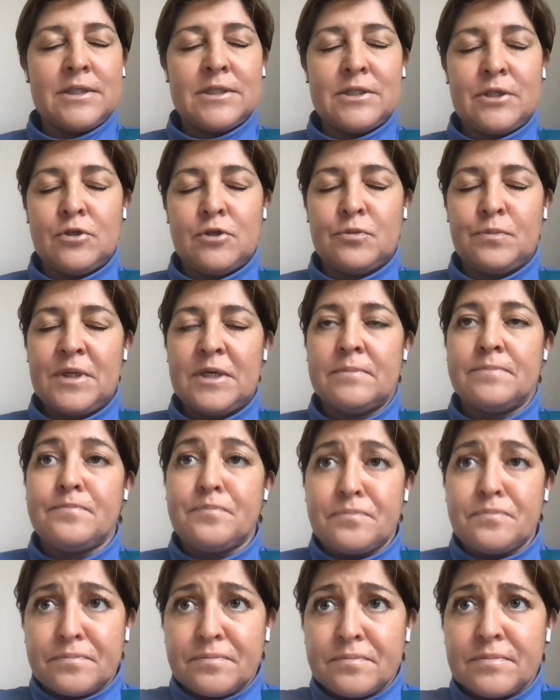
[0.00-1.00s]
excuse me.
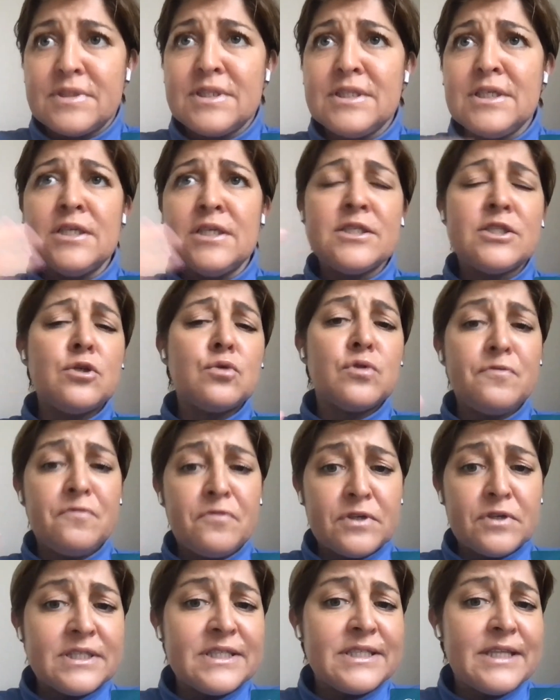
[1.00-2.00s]
So the
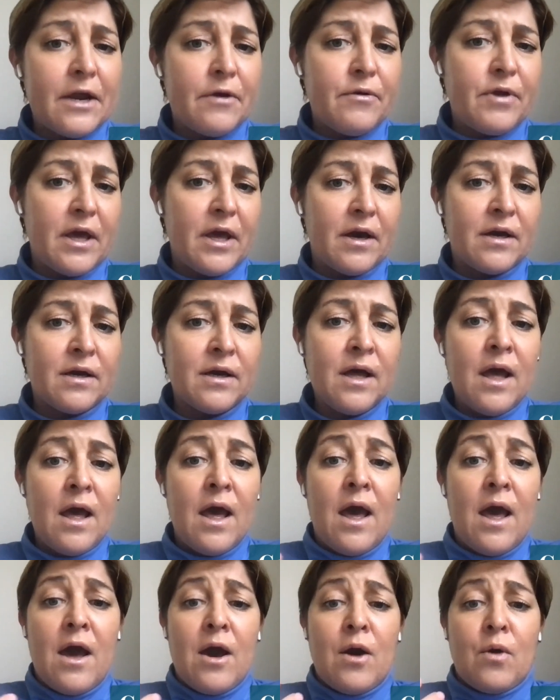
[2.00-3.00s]
first area
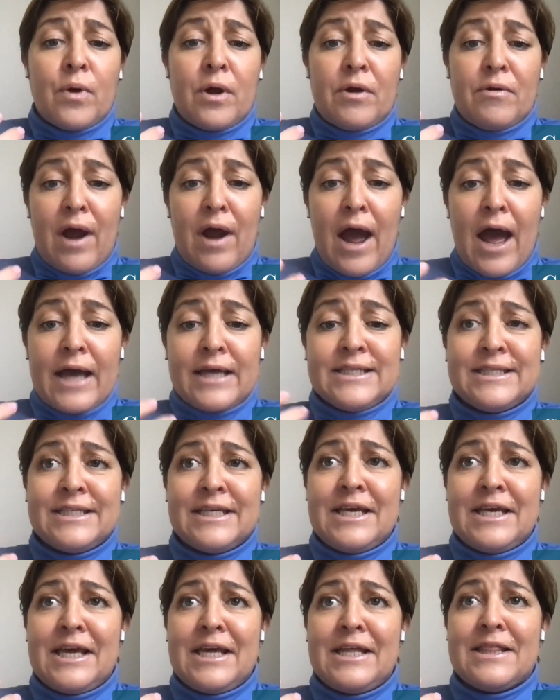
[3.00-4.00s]
where I
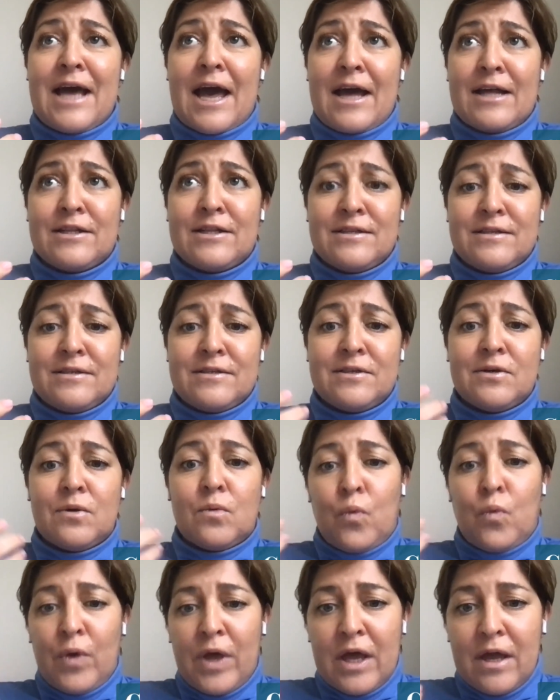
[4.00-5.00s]
see that
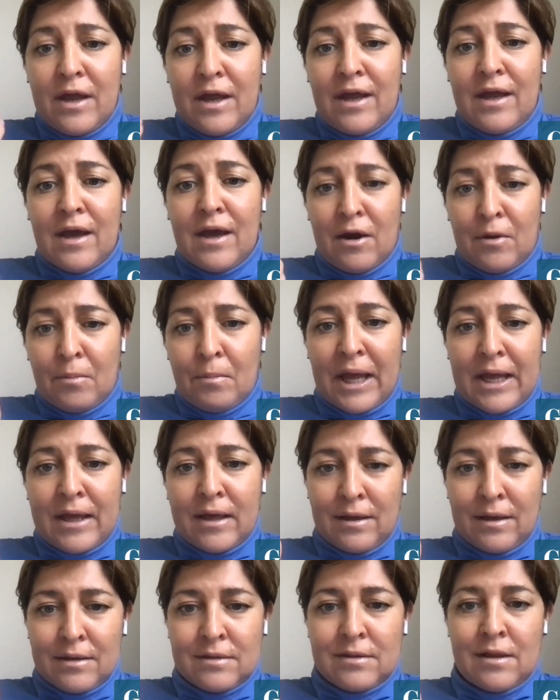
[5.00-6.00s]
we are
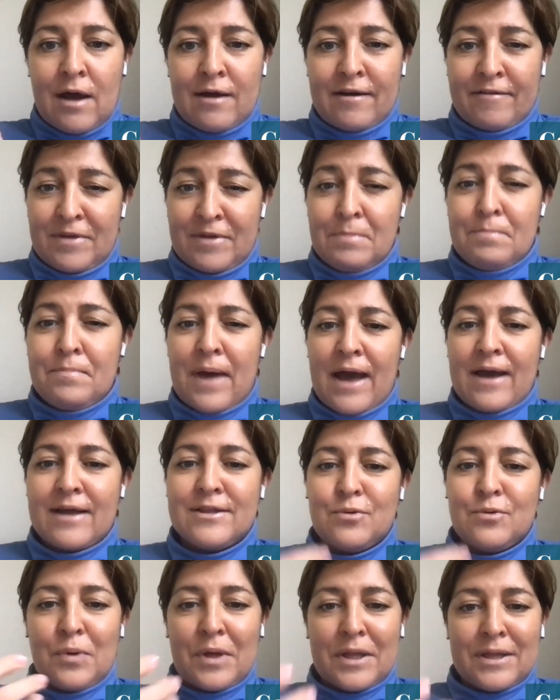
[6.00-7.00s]
making a lot of
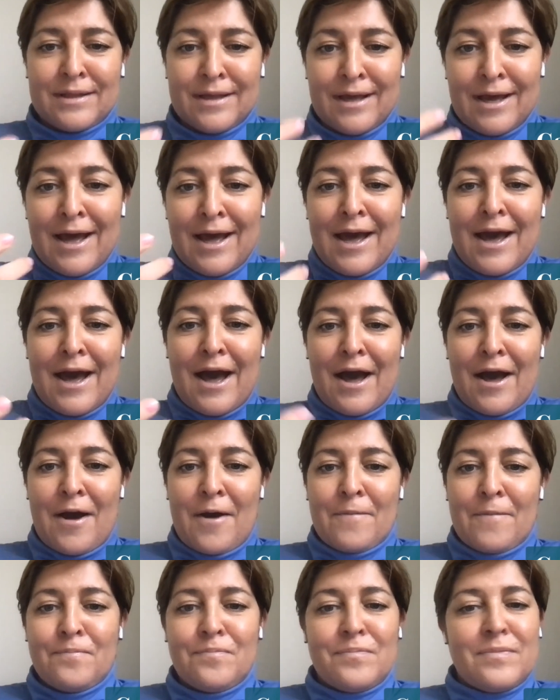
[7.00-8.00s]
impact with
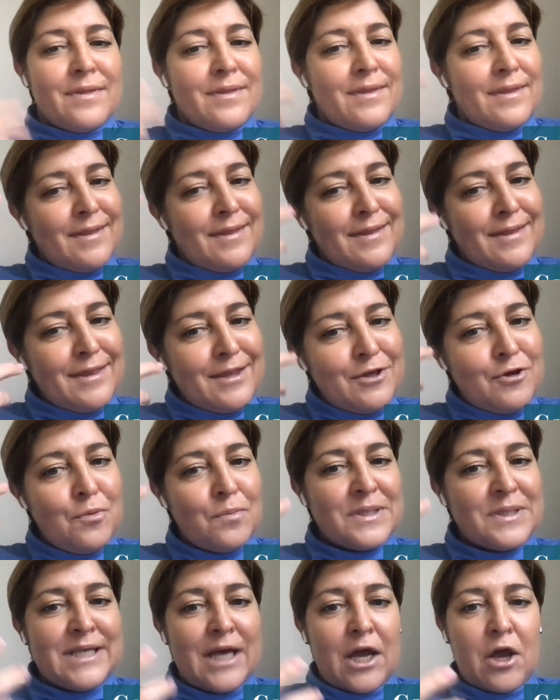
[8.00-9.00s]
um,
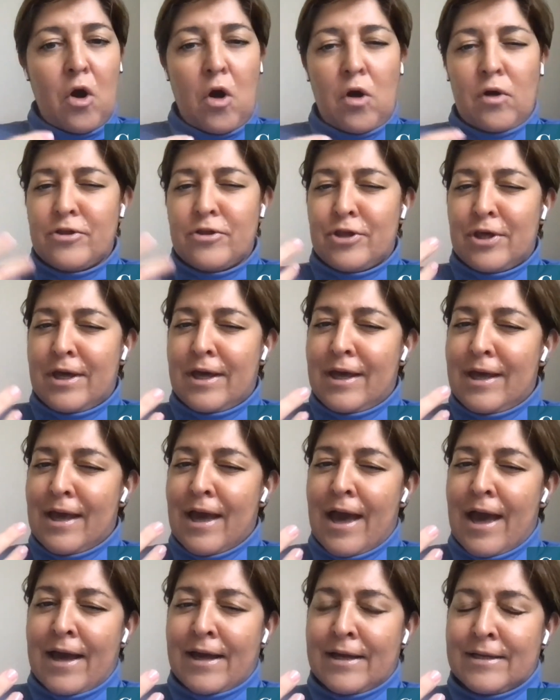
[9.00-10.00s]
human
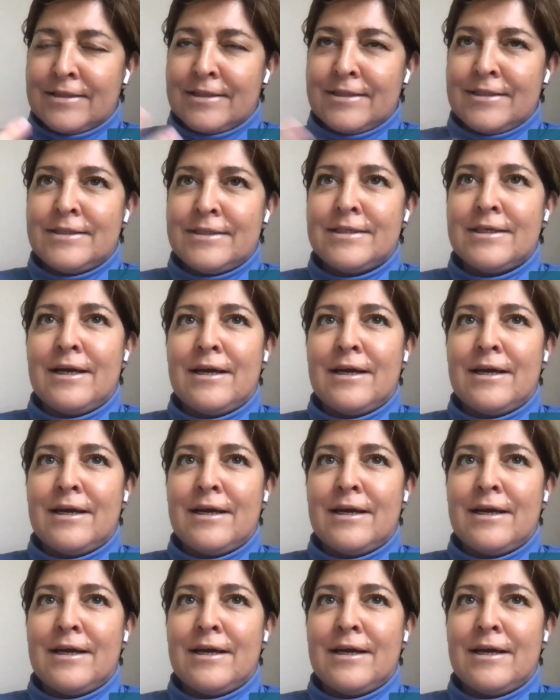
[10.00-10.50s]
psychology and